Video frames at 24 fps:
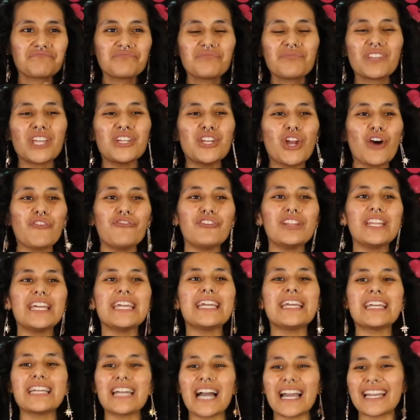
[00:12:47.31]
you know,
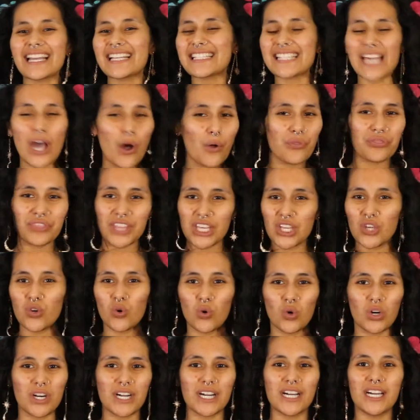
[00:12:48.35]
feeling, I guess, healthy,
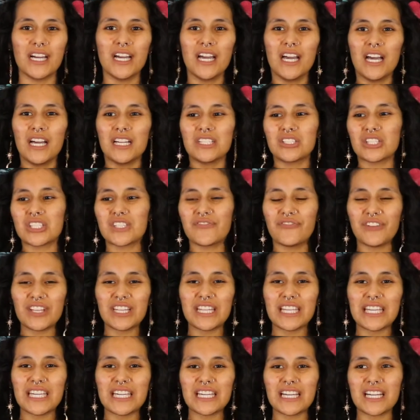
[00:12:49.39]
or just
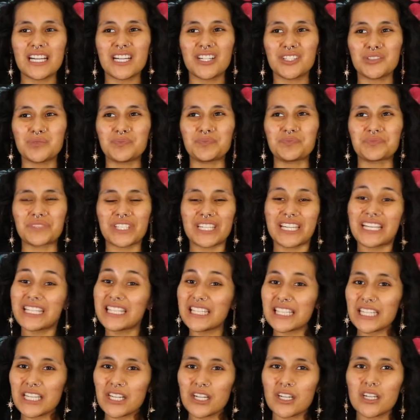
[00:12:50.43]
feeling
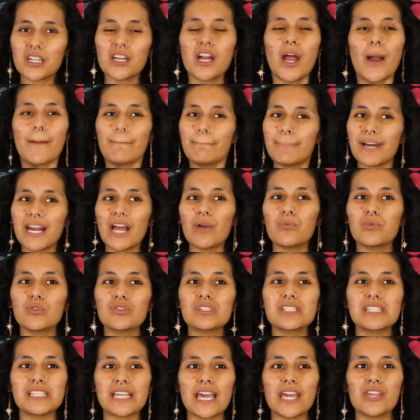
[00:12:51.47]
clear. But I will
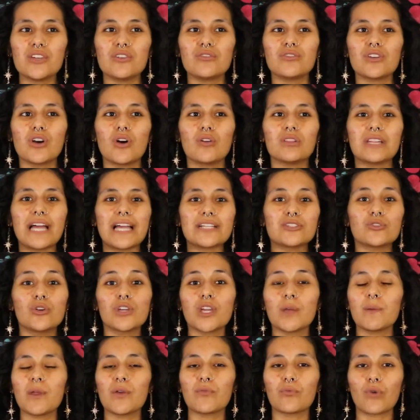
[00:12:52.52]
say, you know, like, don't
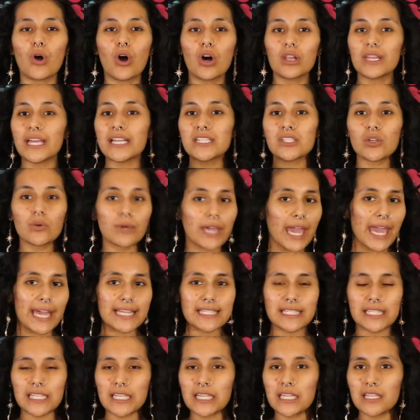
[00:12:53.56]
get me wrong, like, it's okay
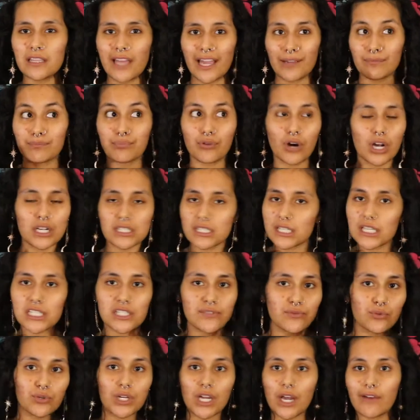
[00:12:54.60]
to eat like processed
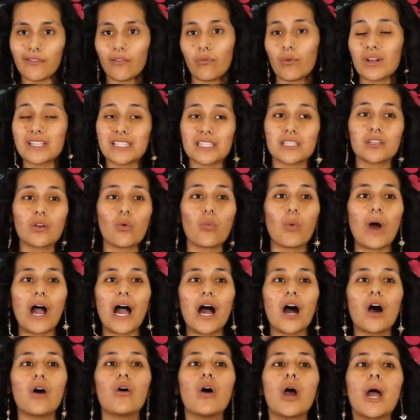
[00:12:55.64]
food every once in a
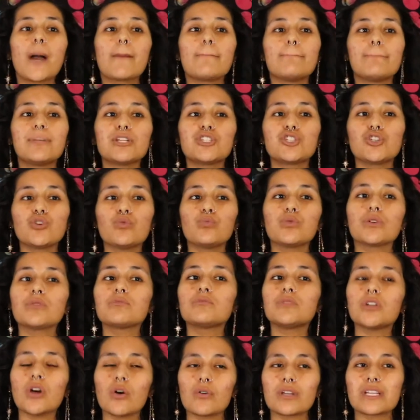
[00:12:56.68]
while, but you will
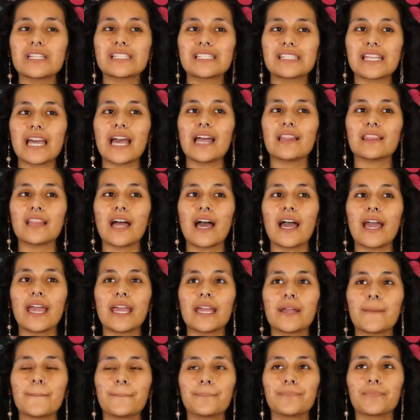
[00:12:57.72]
notice that,
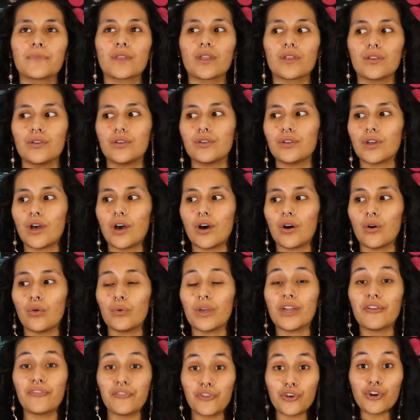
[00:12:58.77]
like, you know,
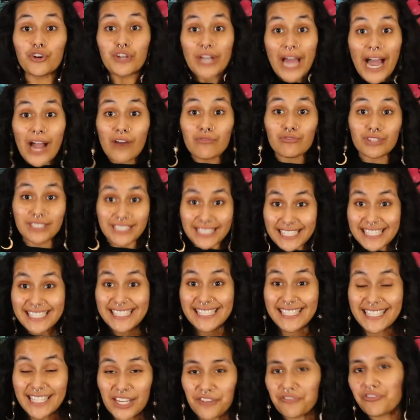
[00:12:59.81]
if you're not
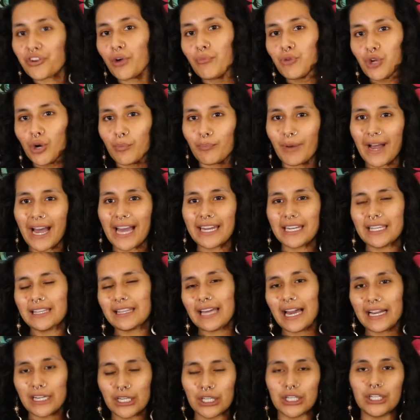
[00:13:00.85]
releasing it from your body,
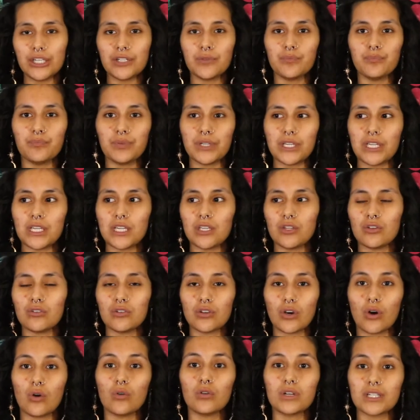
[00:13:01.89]
that could be, you
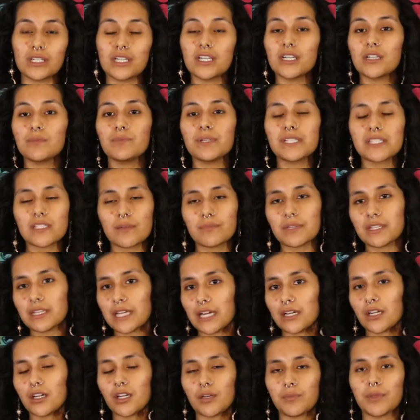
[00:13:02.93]
know, could be something
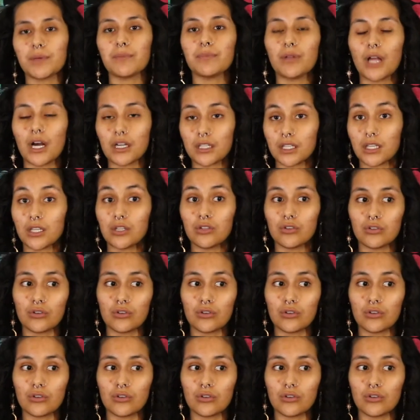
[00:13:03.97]
that could be blocking, you know,